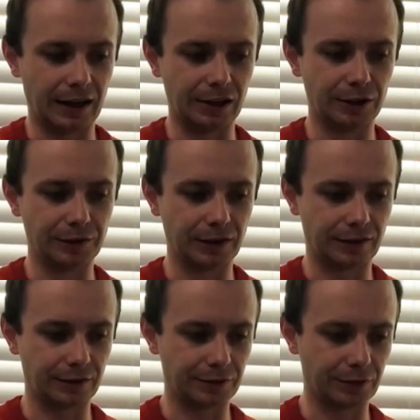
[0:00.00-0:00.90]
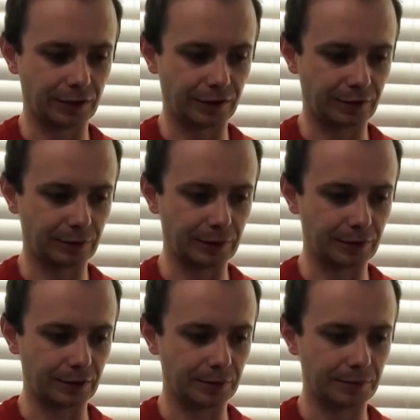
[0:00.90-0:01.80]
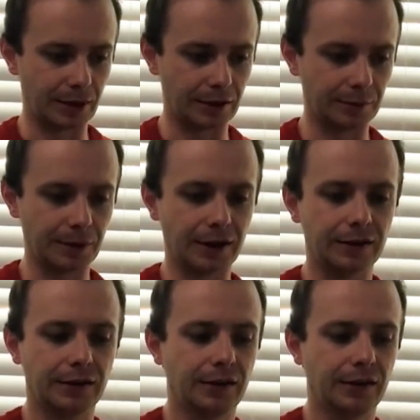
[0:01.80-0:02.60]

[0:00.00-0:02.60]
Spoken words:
I love this front swivel monopod,